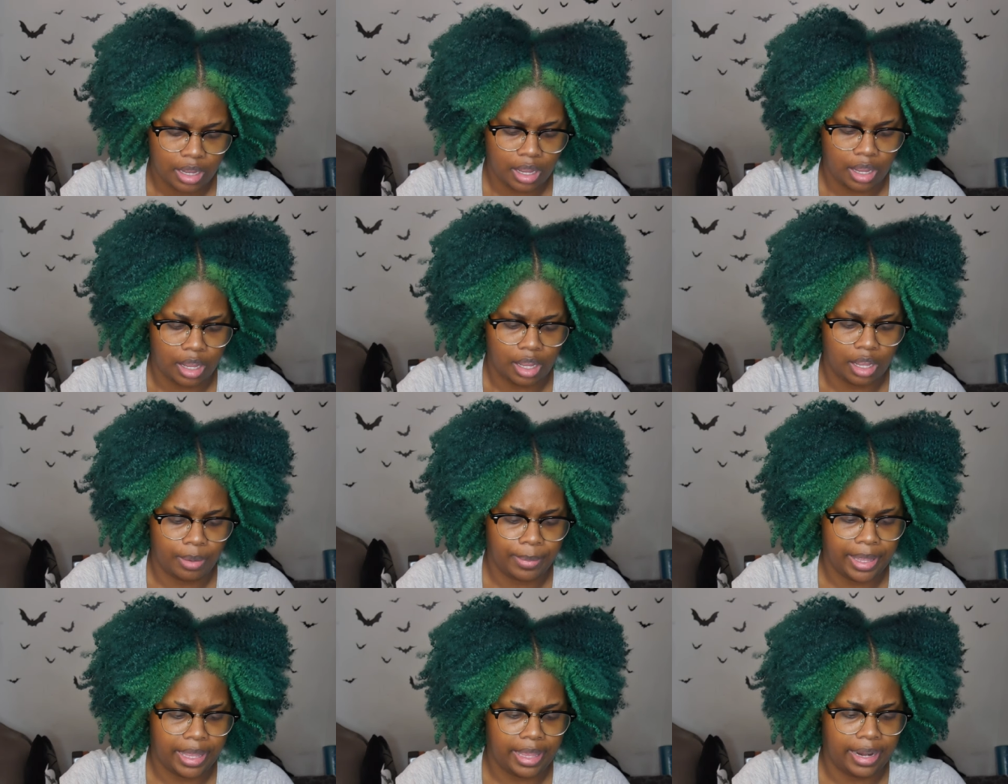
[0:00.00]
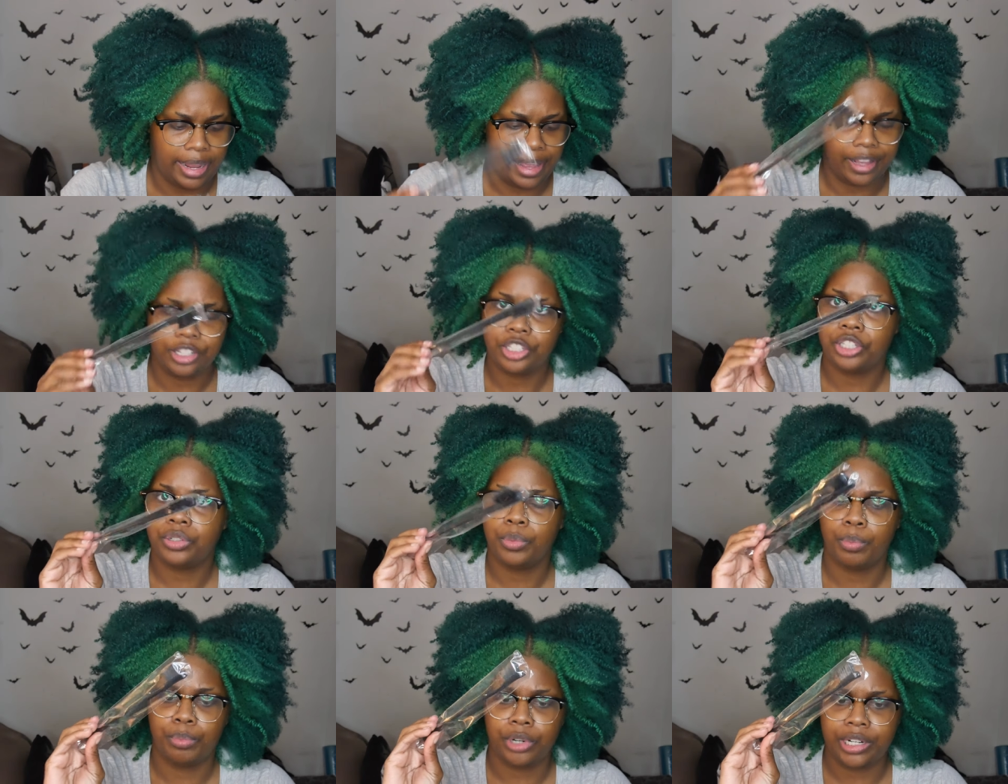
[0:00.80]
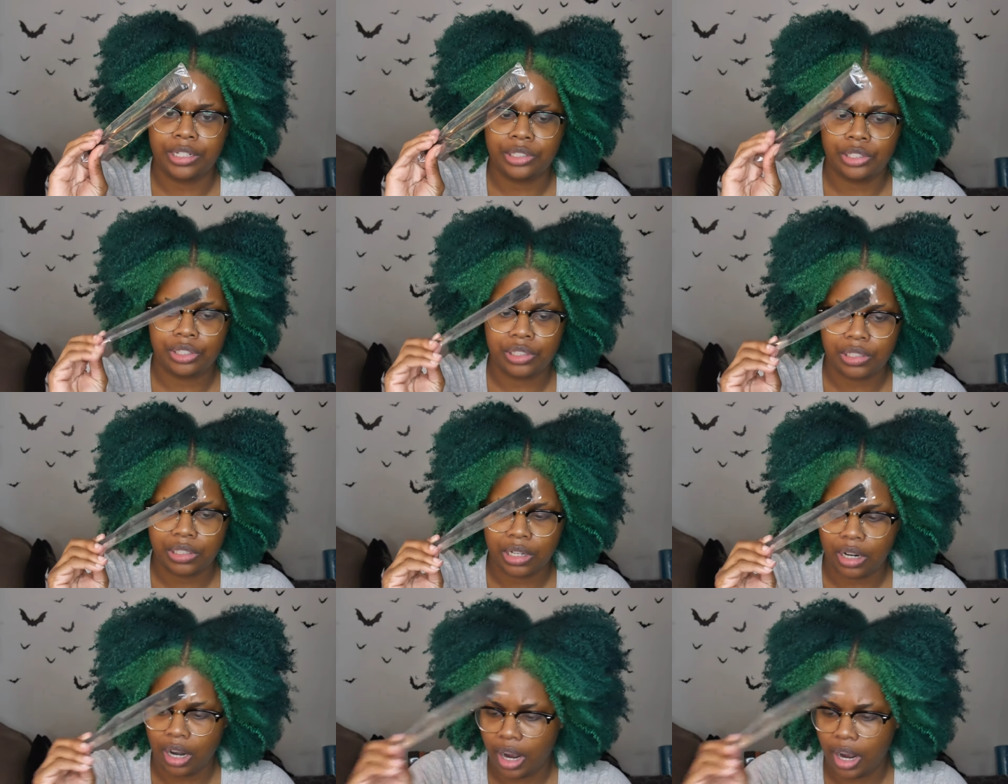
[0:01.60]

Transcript: Um, an edge brush.